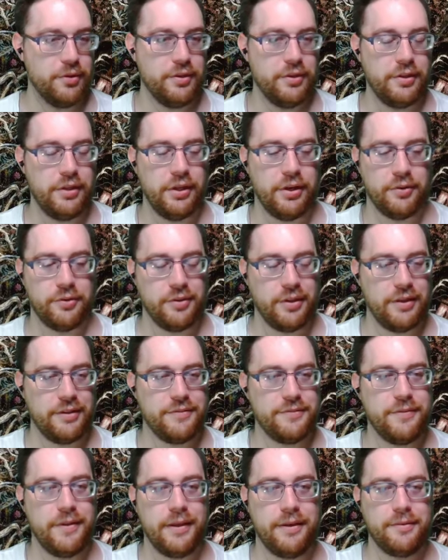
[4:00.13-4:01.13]
they
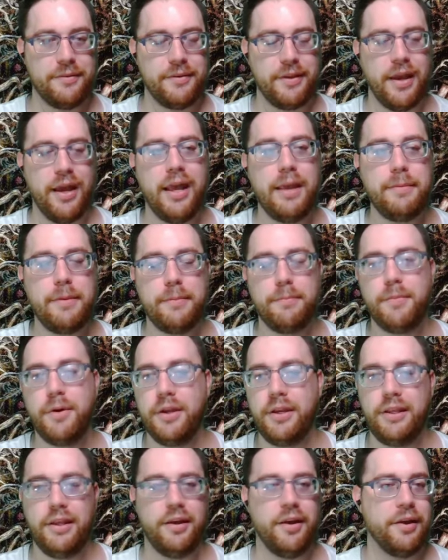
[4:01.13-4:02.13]
spent time and
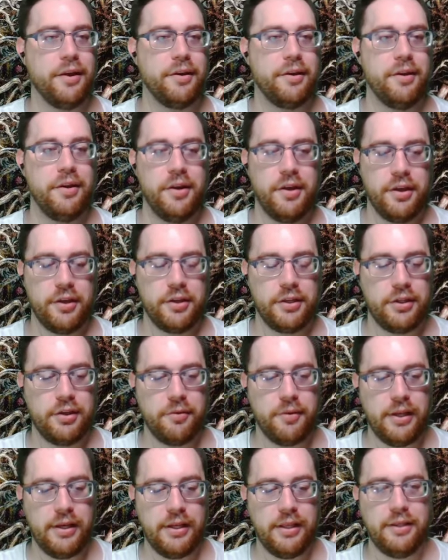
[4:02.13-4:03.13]
money on
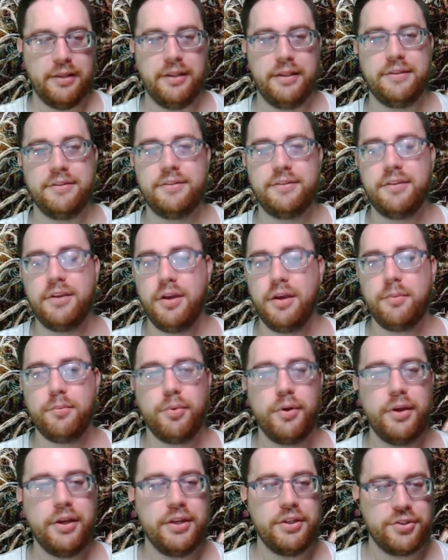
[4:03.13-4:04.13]
curating these
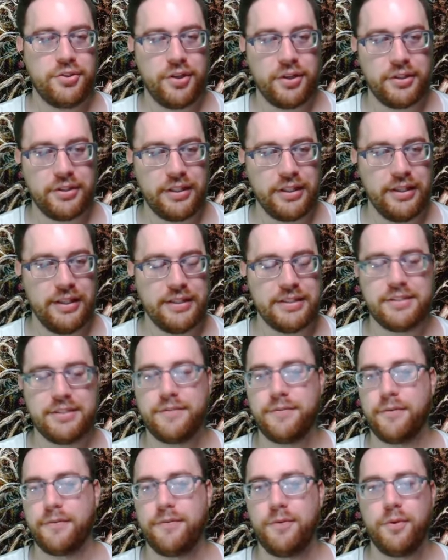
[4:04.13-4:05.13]
pre-constructed lists
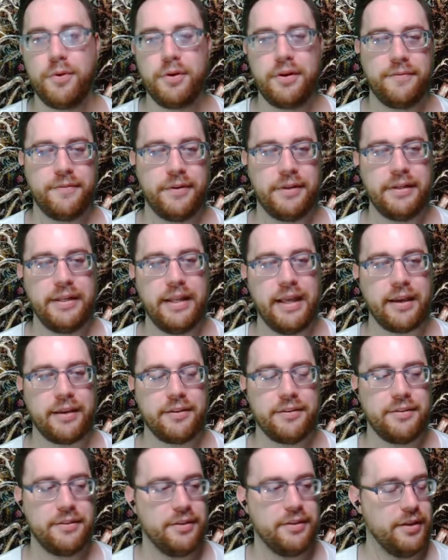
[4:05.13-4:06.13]
for 4 different
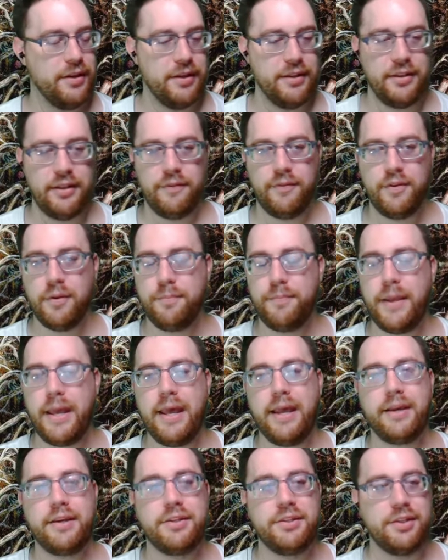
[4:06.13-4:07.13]
decks. They've done
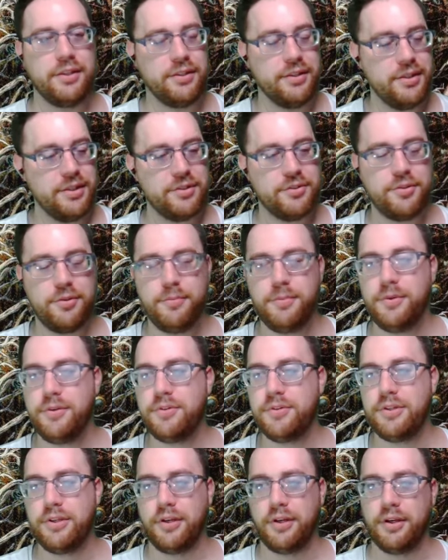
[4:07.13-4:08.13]
packaging,
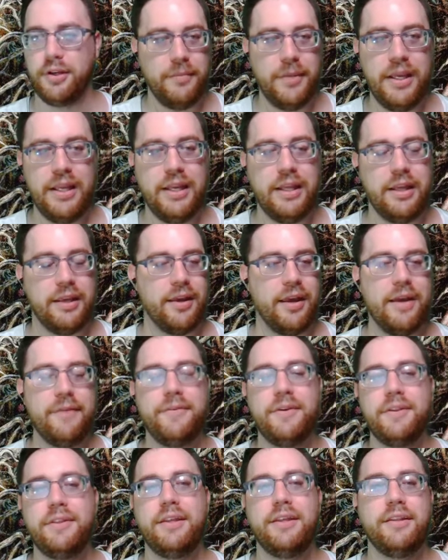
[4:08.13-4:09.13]
distribution, media,
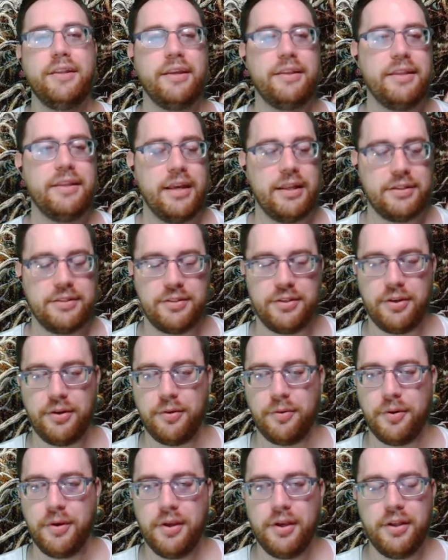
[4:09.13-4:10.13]
everything like that.
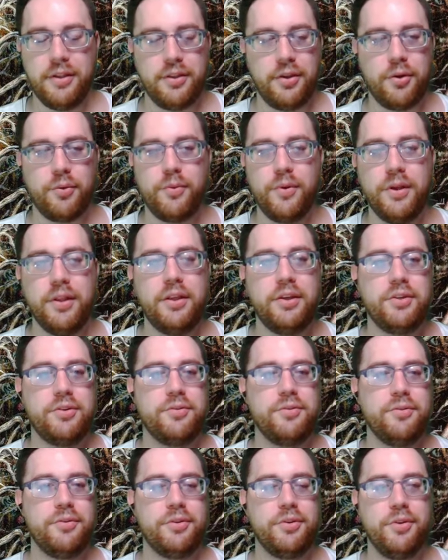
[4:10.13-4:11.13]
So they're really
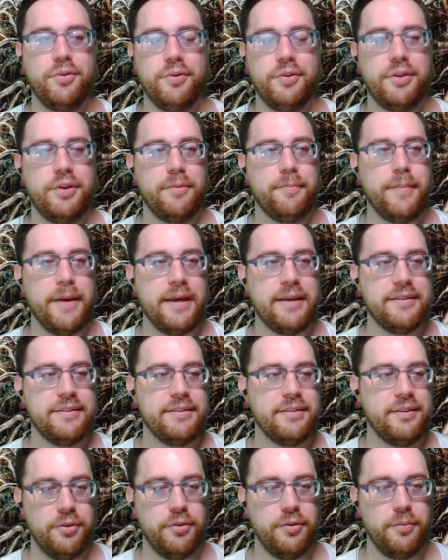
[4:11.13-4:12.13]
doing their
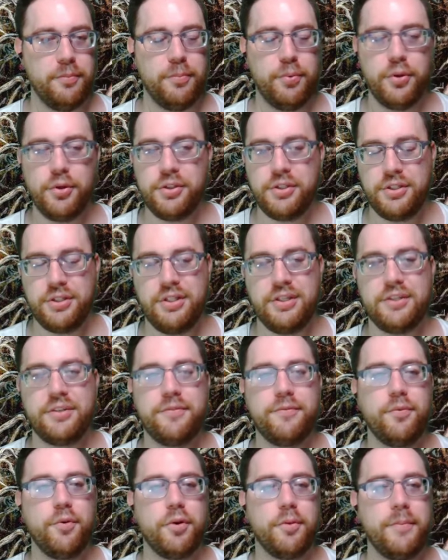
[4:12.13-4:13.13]
best to push this
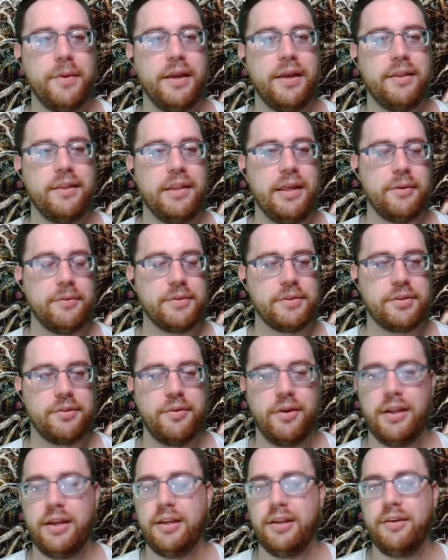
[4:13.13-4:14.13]
format that was
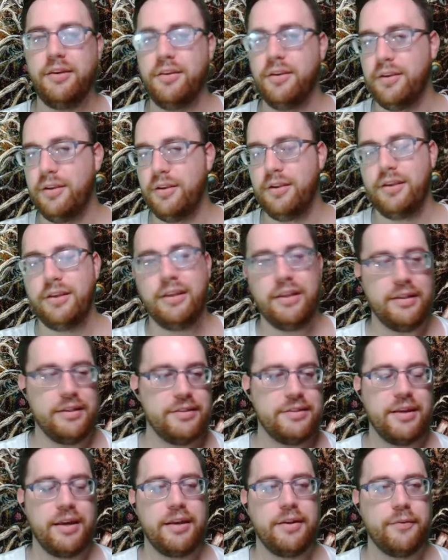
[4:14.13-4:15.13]
created
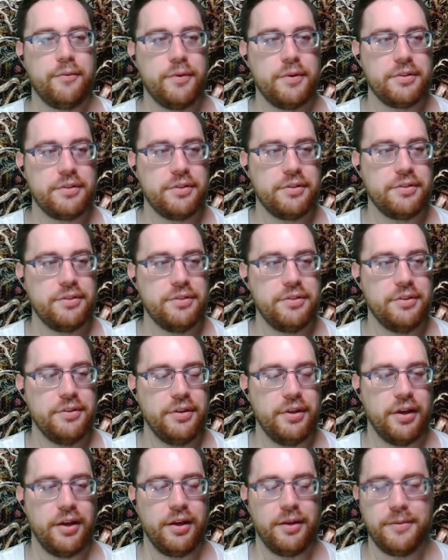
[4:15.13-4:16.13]
inside of Wizards.
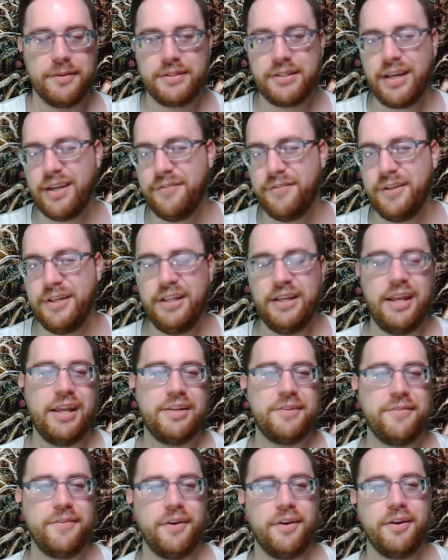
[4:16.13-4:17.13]
It's kind of an
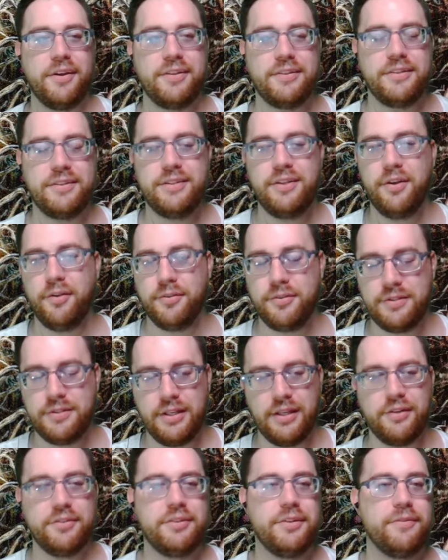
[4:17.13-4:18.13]
EDH variant, still
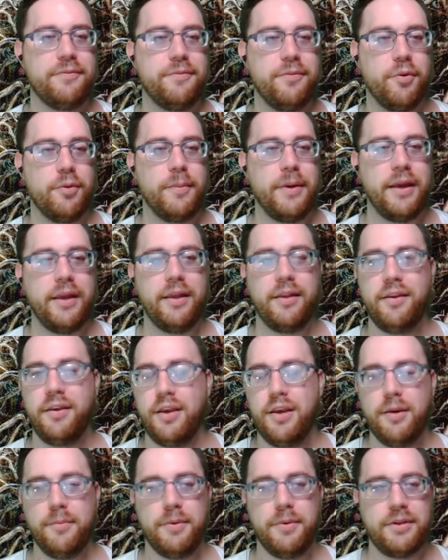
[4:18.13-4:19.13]
singleton format,
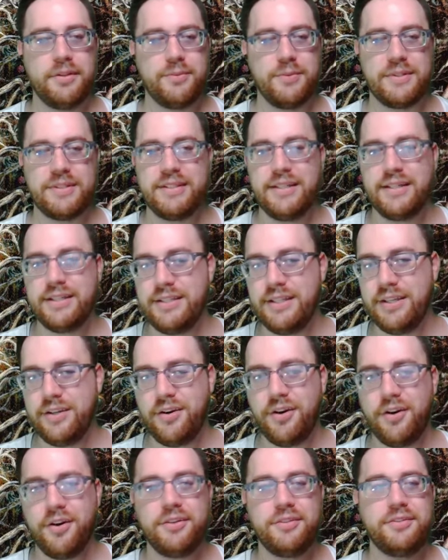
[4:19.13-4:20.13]
but it's with 60
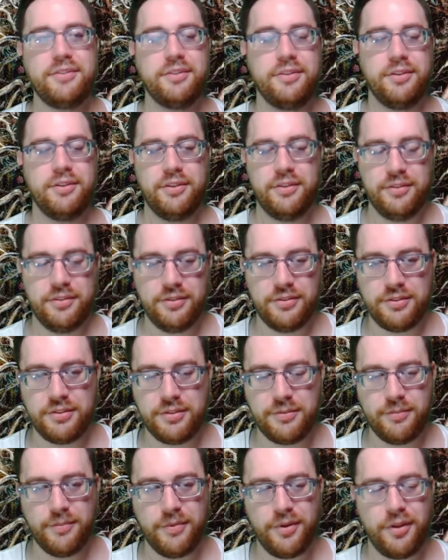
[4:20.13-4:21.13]
cards,
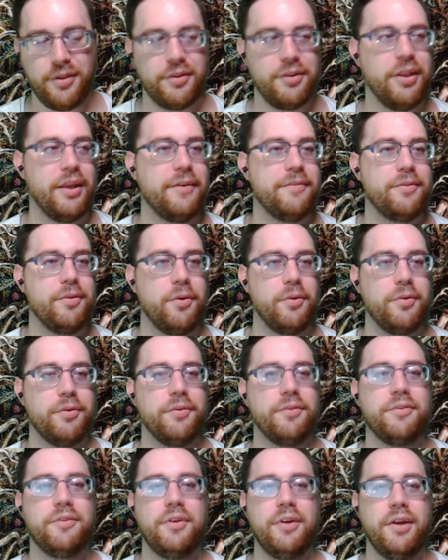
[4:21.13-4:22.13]
smaller life
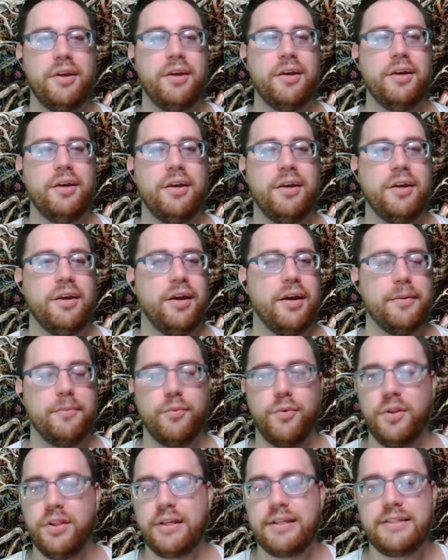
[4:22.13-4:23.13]
totals. I'm
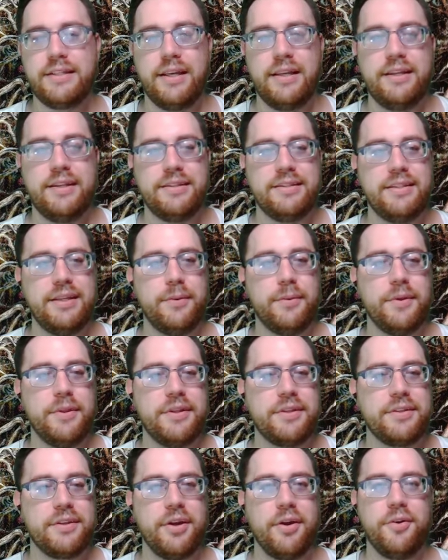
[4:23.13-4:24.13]
really excited to see where
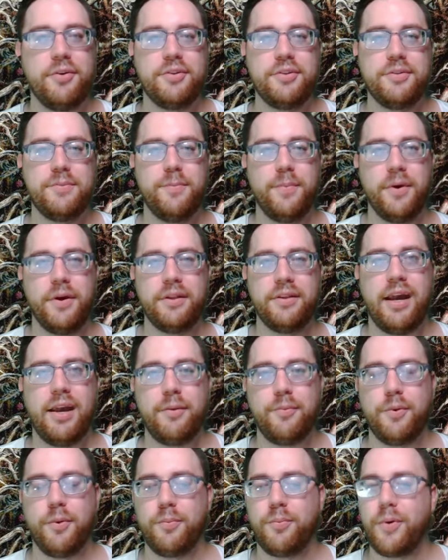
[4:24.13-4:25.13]
this goes, but I
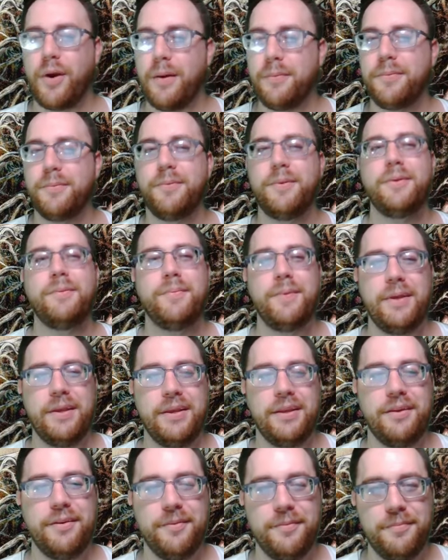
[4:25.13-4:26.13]
will probably
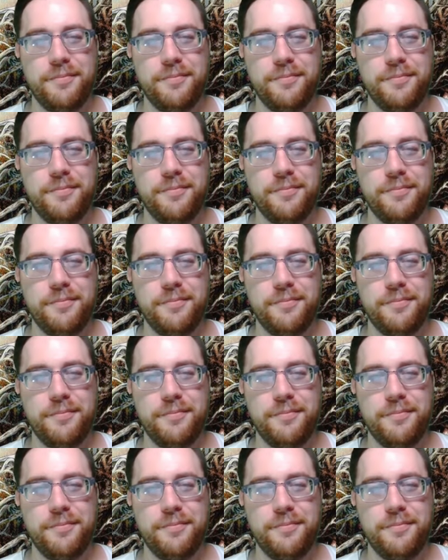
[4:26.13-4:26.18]
be